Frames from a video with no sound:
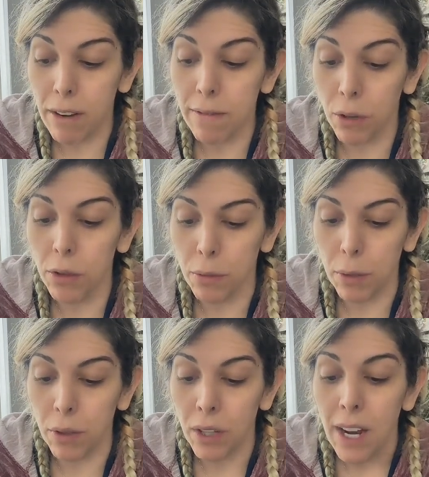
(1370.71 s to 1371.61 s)
very
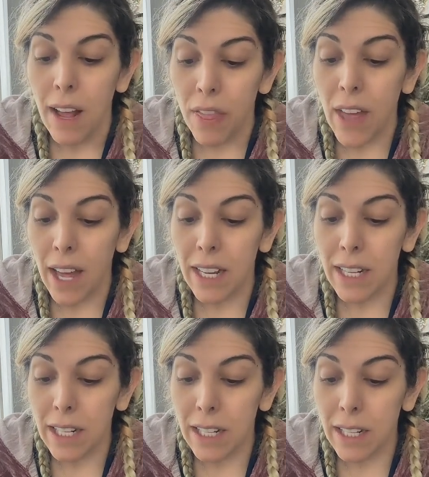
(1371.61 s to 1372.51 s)
vulnerable,
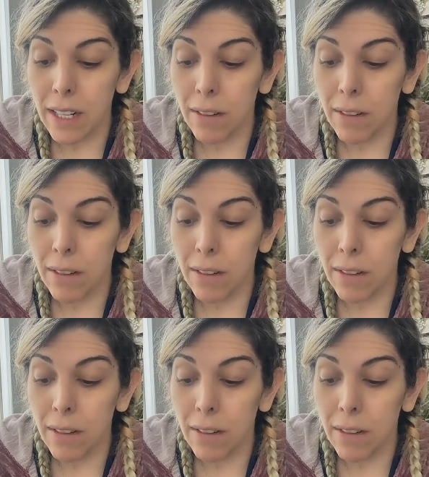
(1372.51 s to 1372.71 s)
that,